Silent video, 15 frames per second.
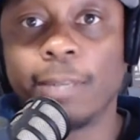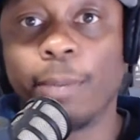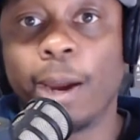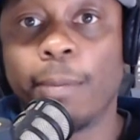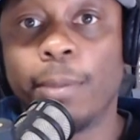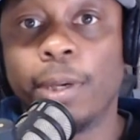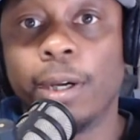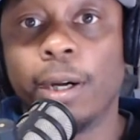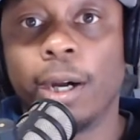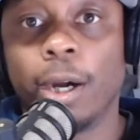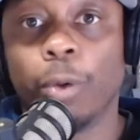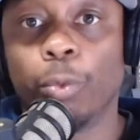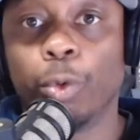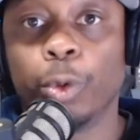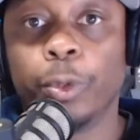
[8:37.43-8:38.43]
It might be
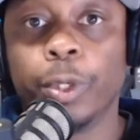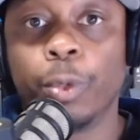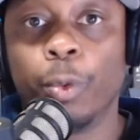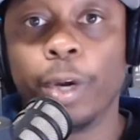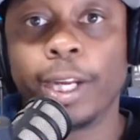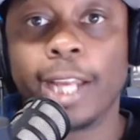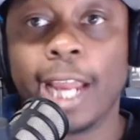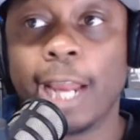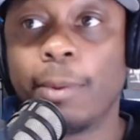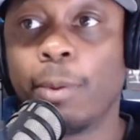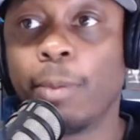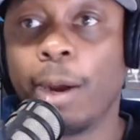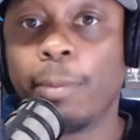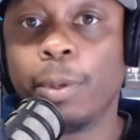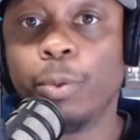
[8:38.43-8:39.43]
Rui one game,
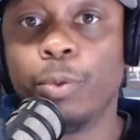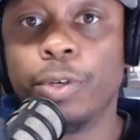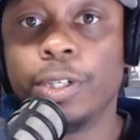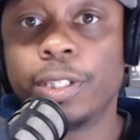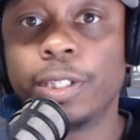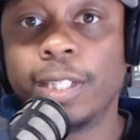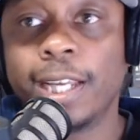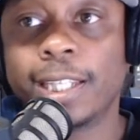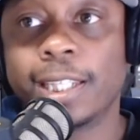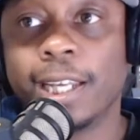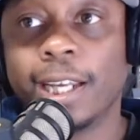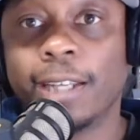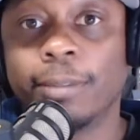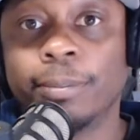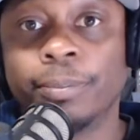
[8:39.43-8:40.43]
it might be Woods the next
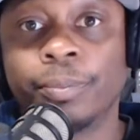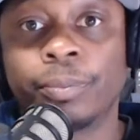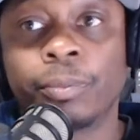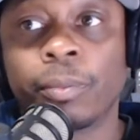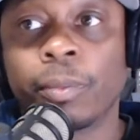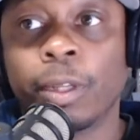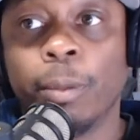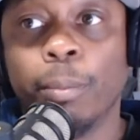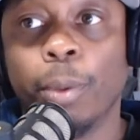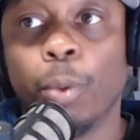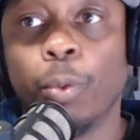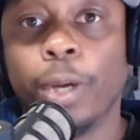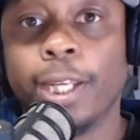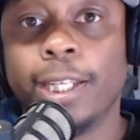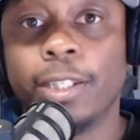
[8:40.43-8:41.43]
game. But
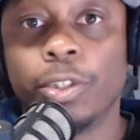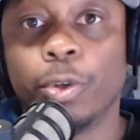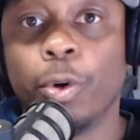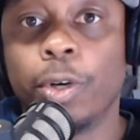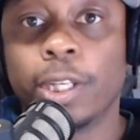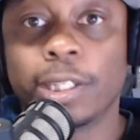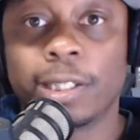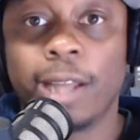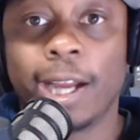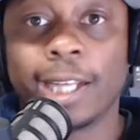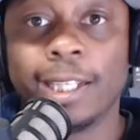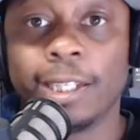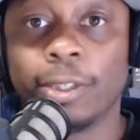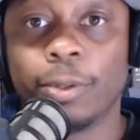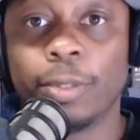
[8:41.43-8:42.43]
what he's doing is
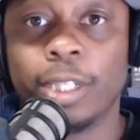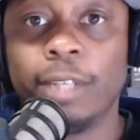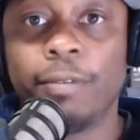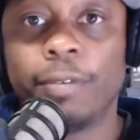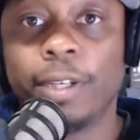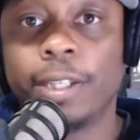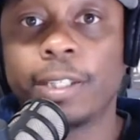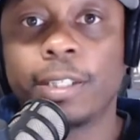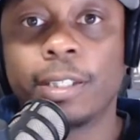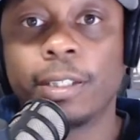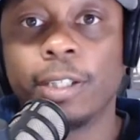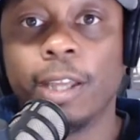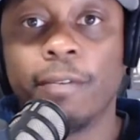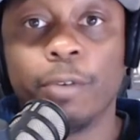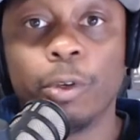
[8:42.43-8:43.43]
locking in on defense.
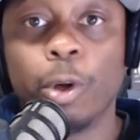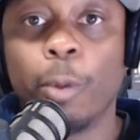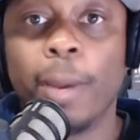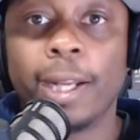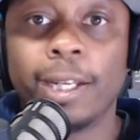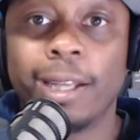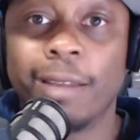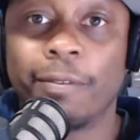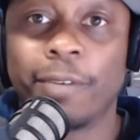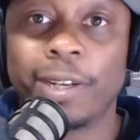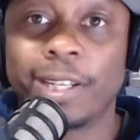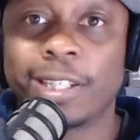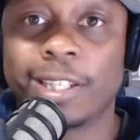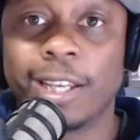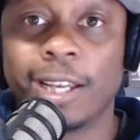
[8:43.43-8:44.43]
If you go back to that
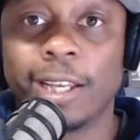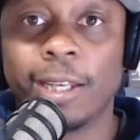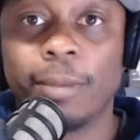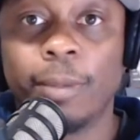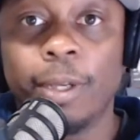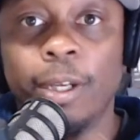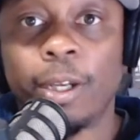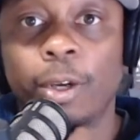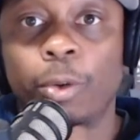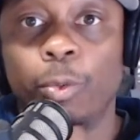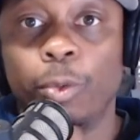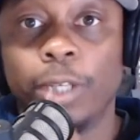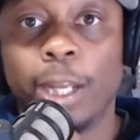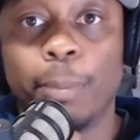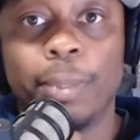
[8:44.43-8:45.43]
Phoenix game
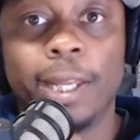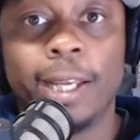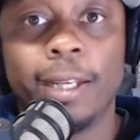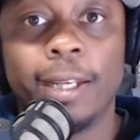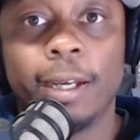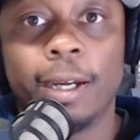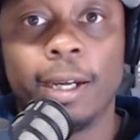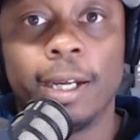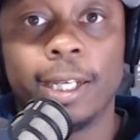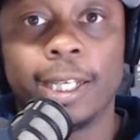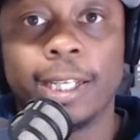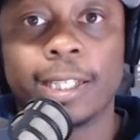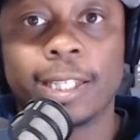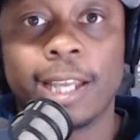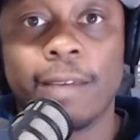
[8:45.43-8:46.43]
when they played
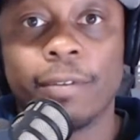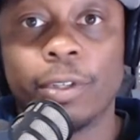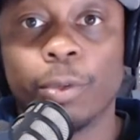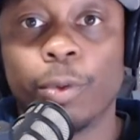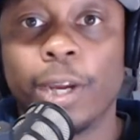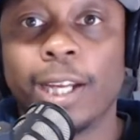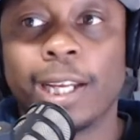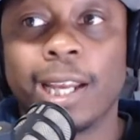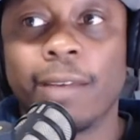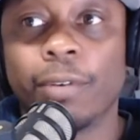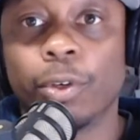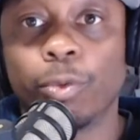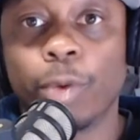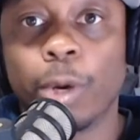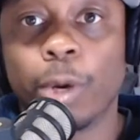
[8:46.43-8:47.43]
against Kevin Durant,
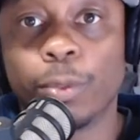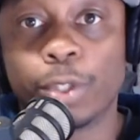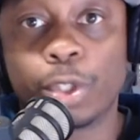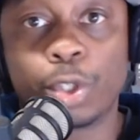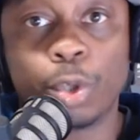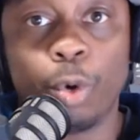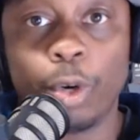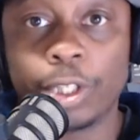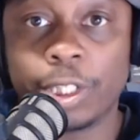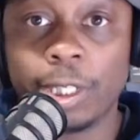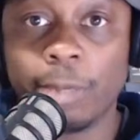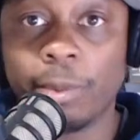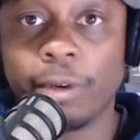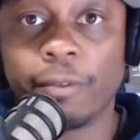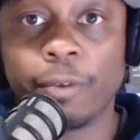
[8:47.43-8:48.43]
Kevin Durant was torching
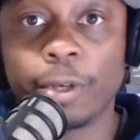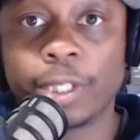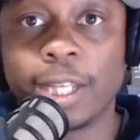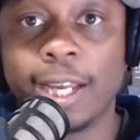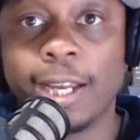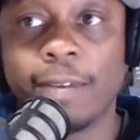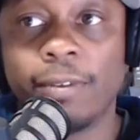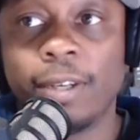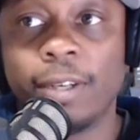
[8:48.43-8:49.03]
them in the first half.